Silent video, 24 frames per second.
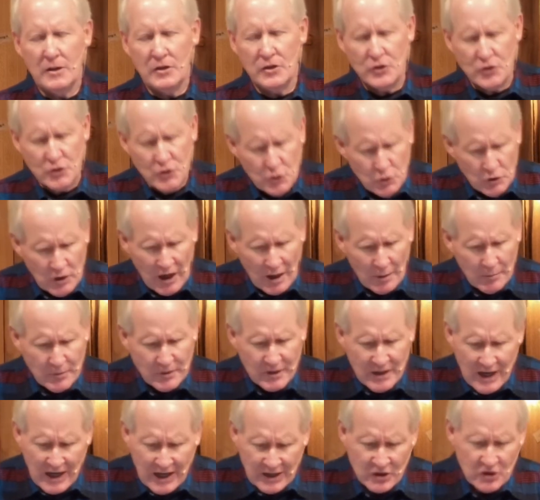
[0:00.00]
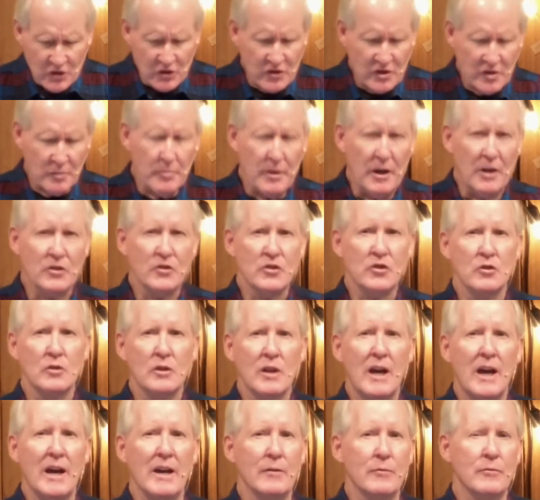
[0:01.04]
Do not be anxious about your
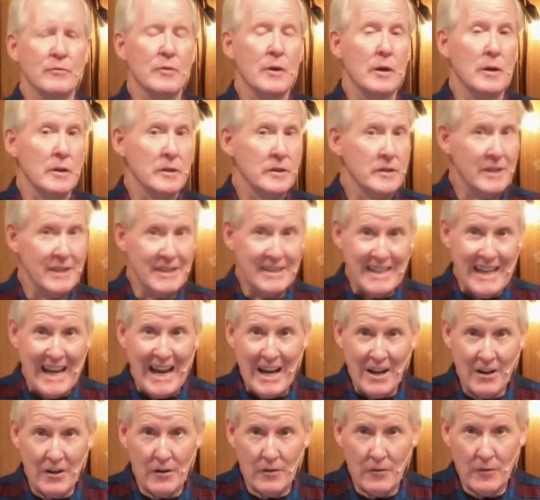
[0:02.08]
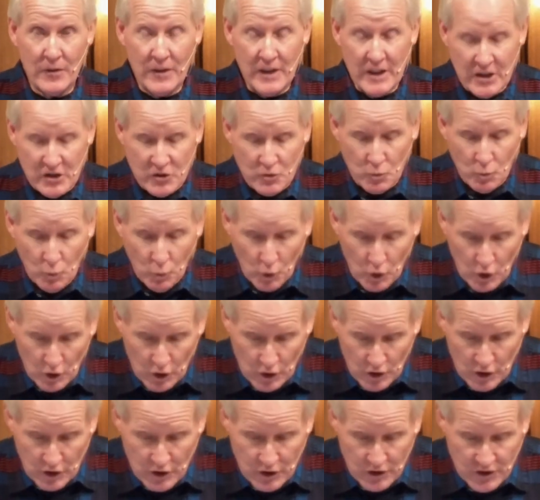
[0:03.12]
life. Today, these
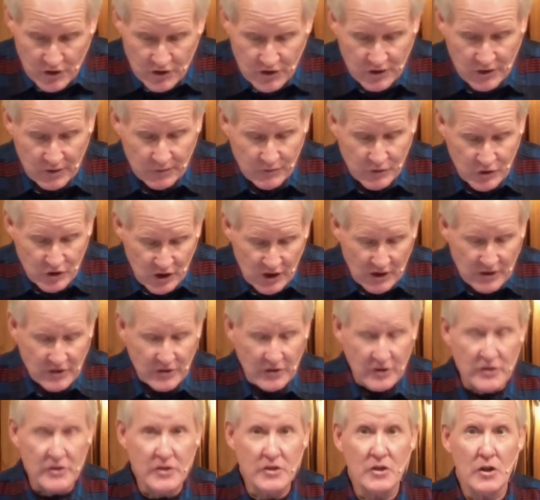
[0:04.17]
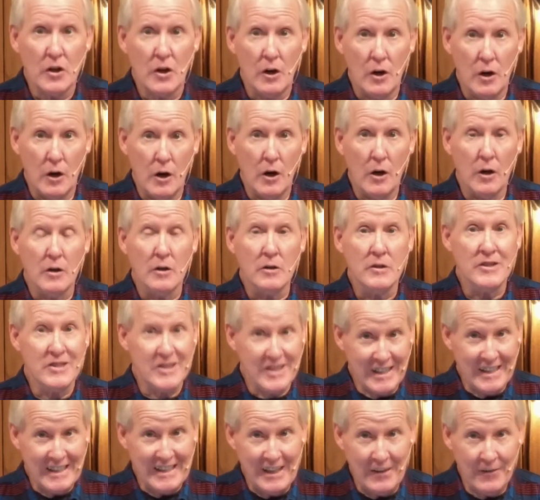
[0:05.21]
words of Jesus are
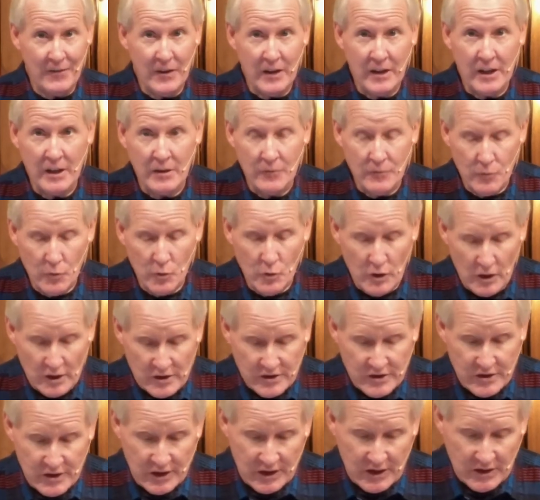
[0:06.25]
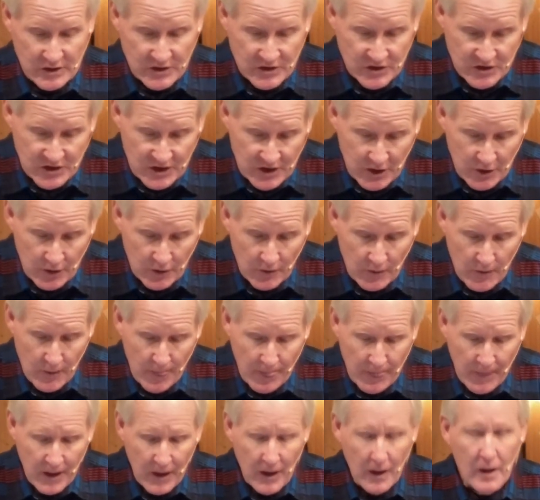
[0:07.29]
significant for us to consider.
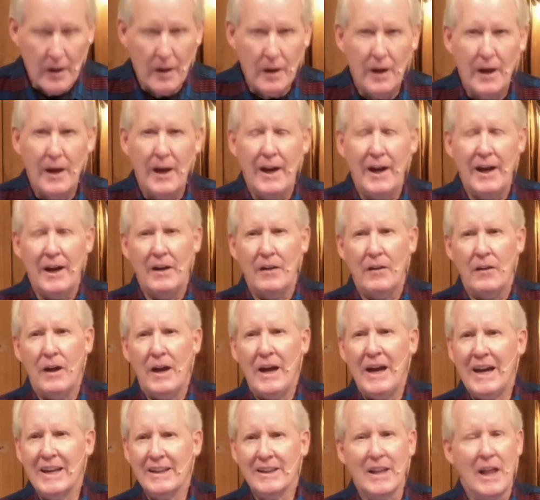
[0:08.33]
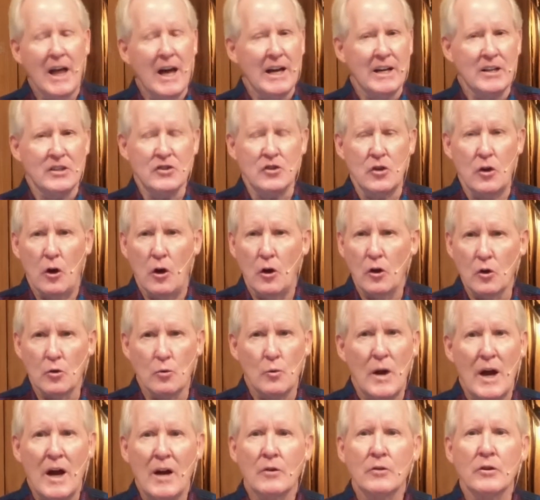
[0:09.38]
Headlines all
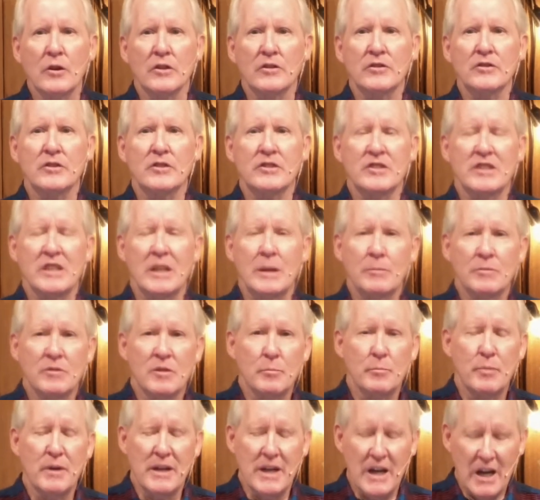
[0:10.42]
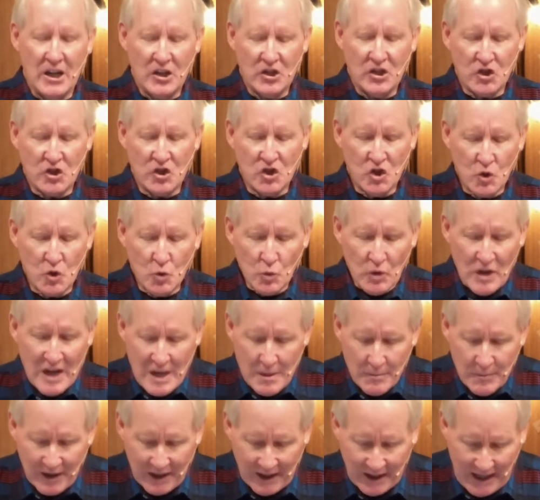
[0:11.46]
around us seem to be
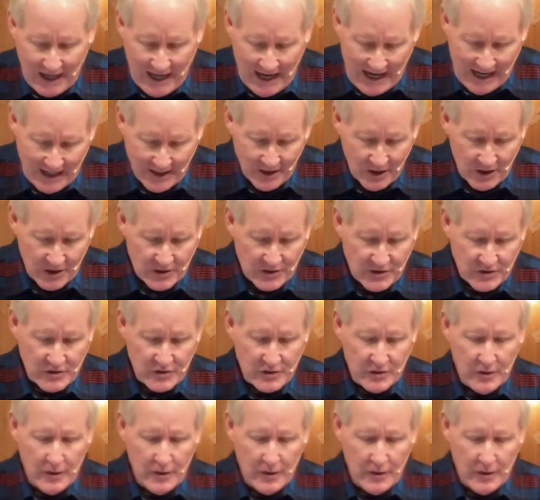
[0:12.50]
screaming at us.